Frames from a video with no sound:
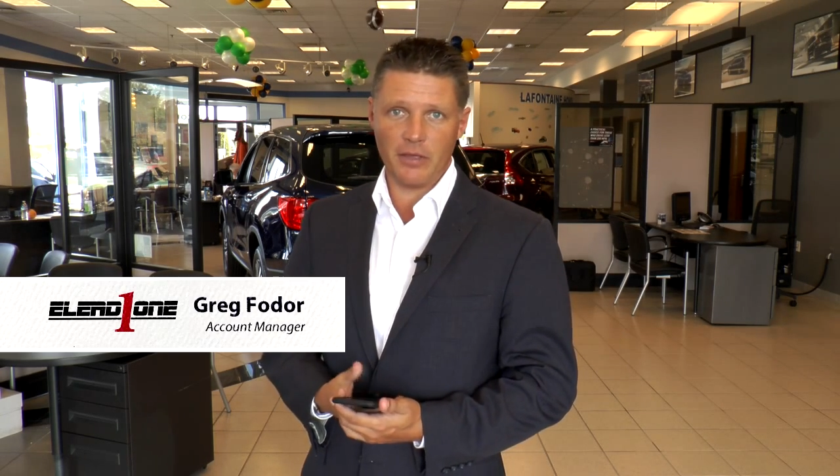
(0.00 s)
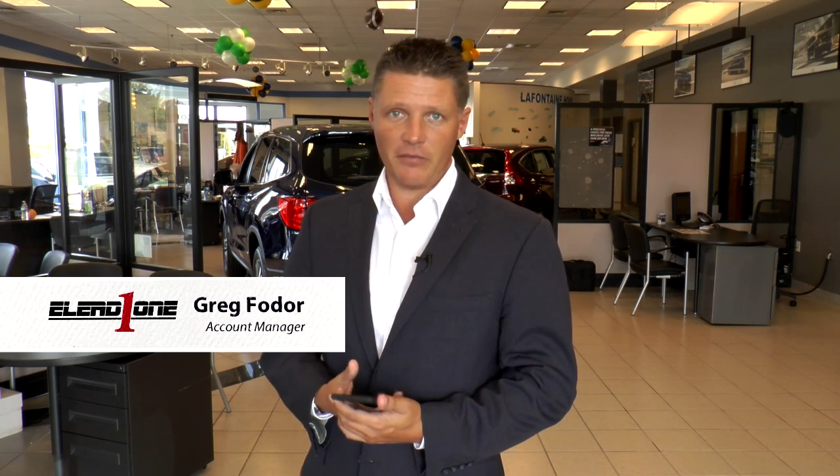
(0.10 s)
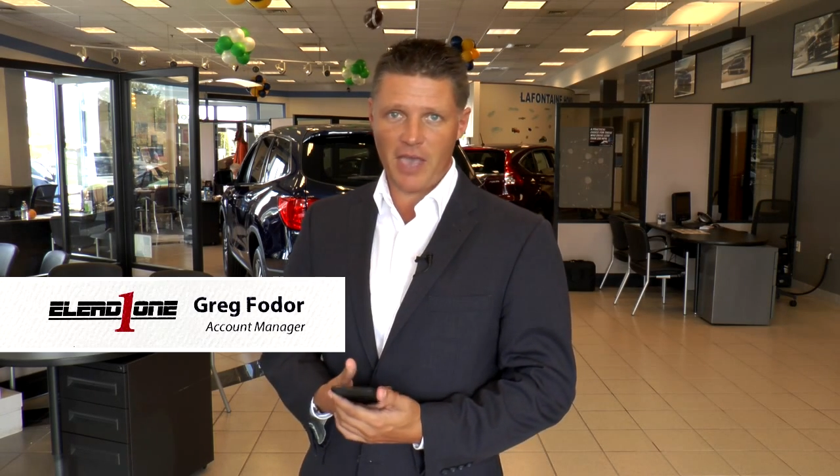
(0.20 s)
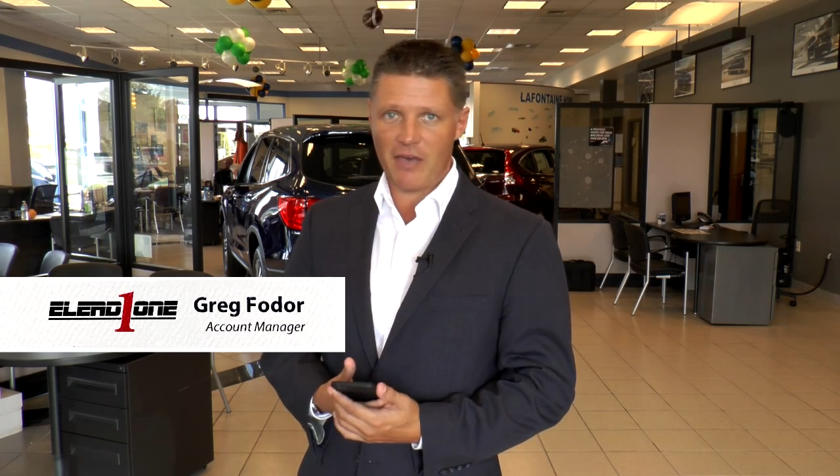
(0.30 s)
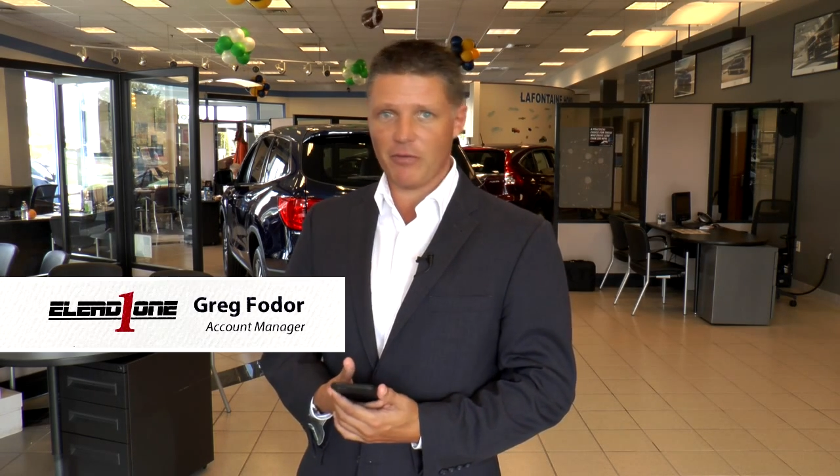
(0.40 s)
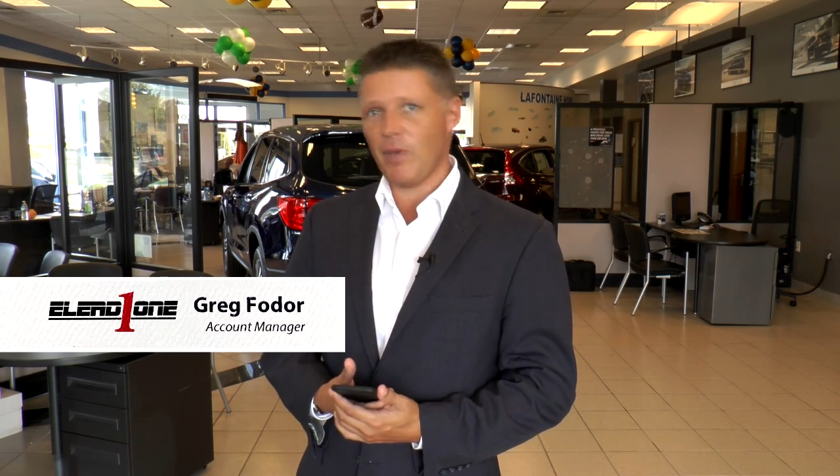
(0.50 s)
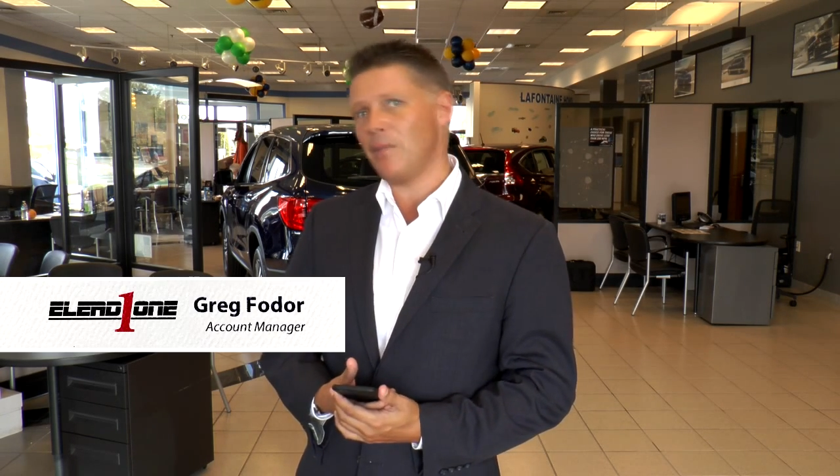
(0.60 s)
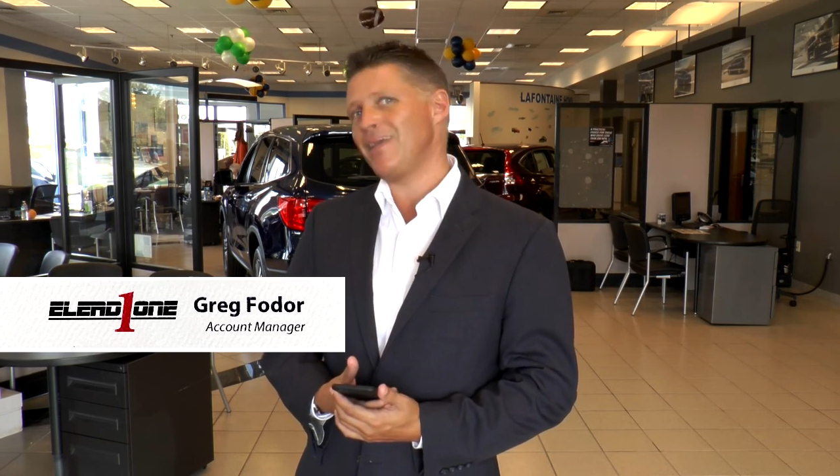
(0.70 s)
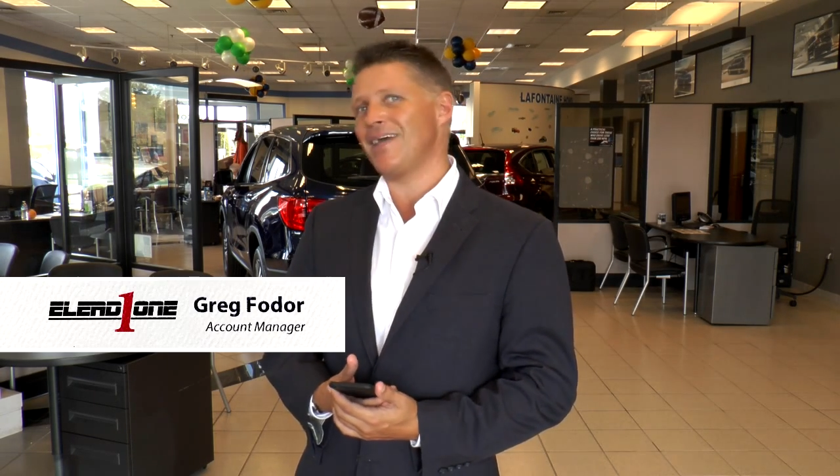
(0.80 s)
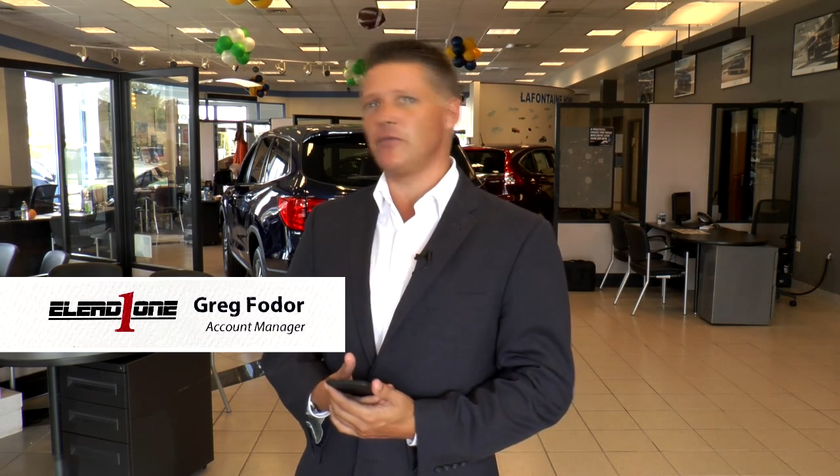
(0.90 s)
If you haven't
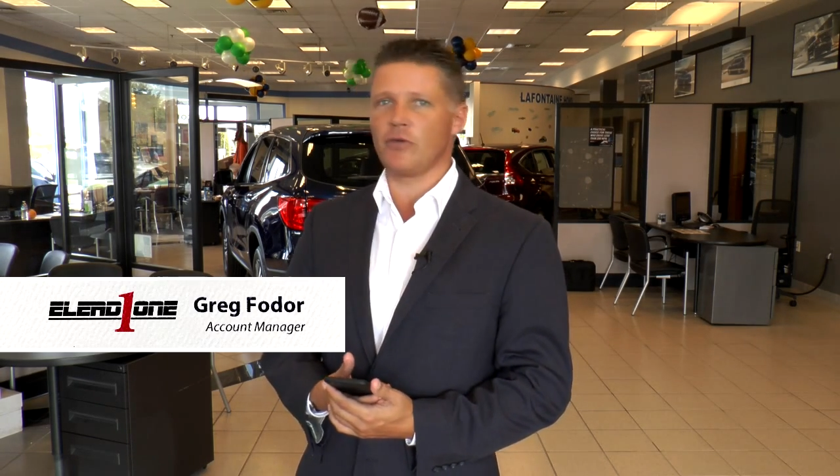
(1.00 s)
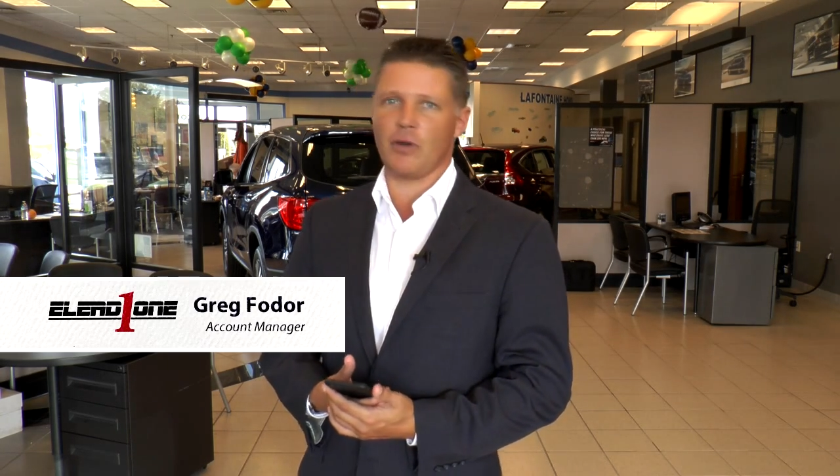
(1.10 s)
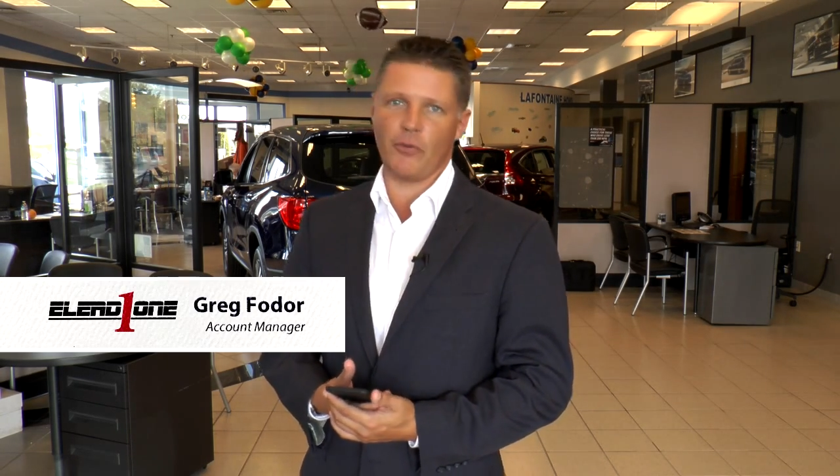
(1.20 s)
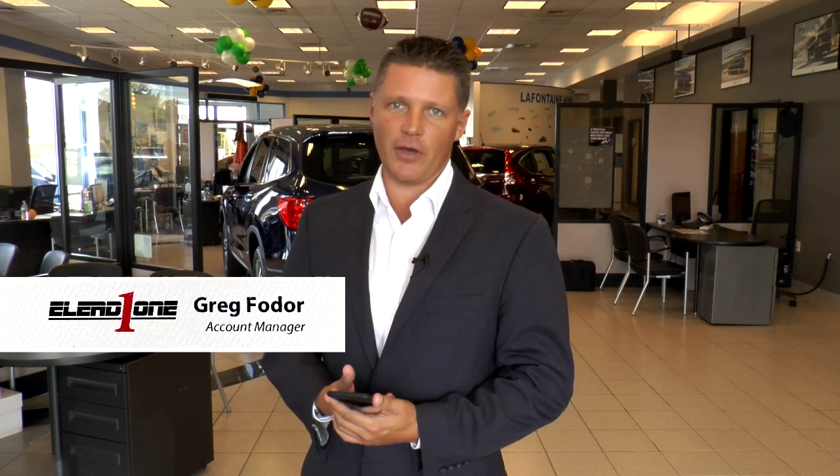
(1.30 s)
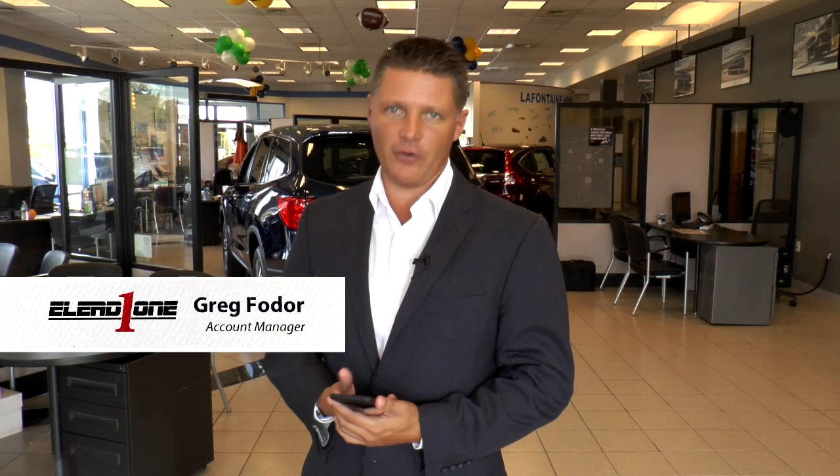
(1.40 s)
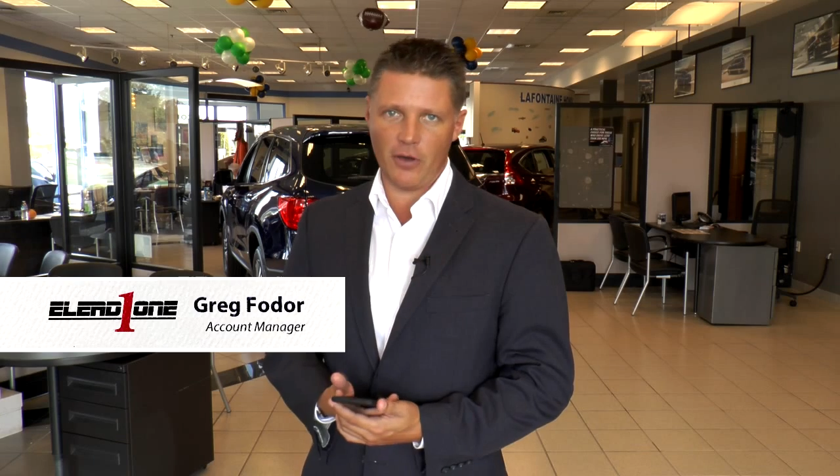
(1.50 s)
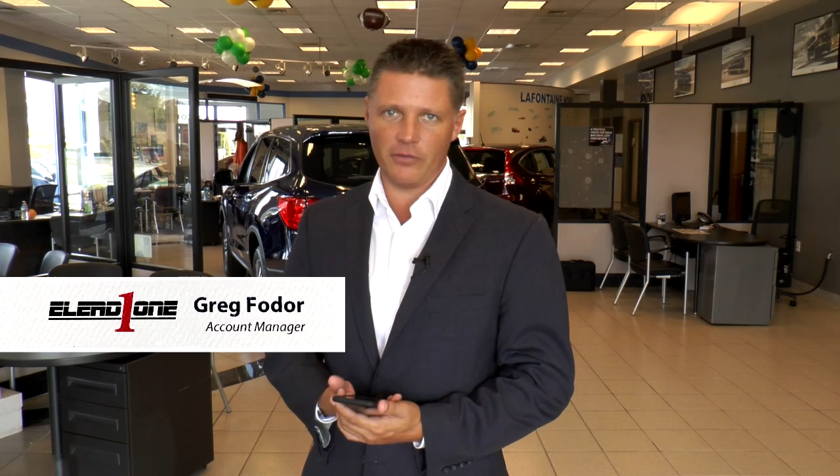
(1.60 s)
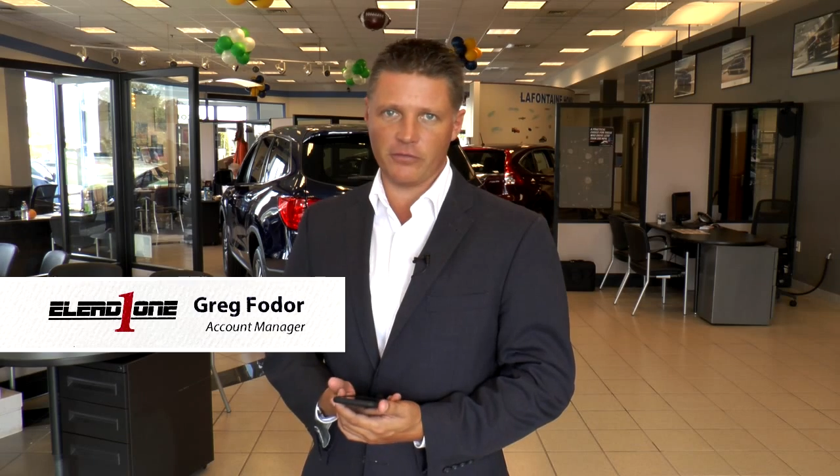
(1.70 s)
met me, I do come around to all